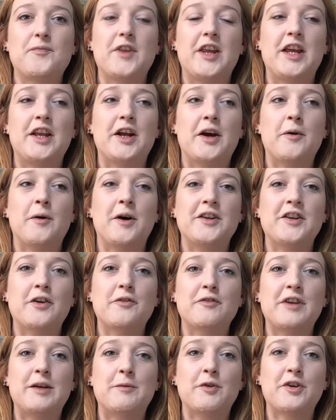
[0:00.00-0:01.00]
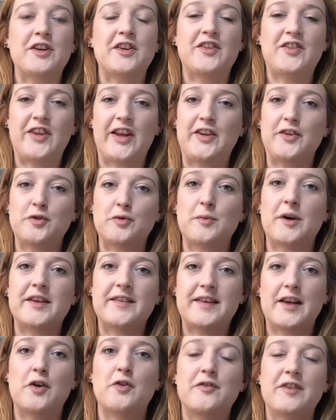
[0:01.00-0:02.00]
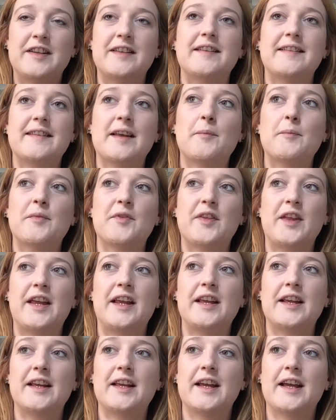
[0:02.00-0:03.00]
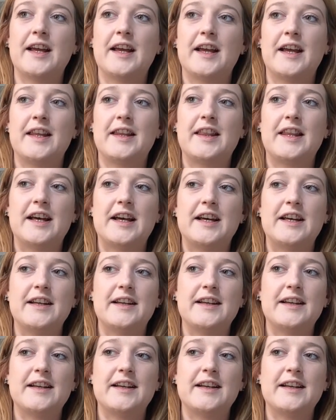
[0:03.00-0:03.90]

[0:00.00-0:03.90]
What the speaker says: you know, I don't really want to settle myself into something that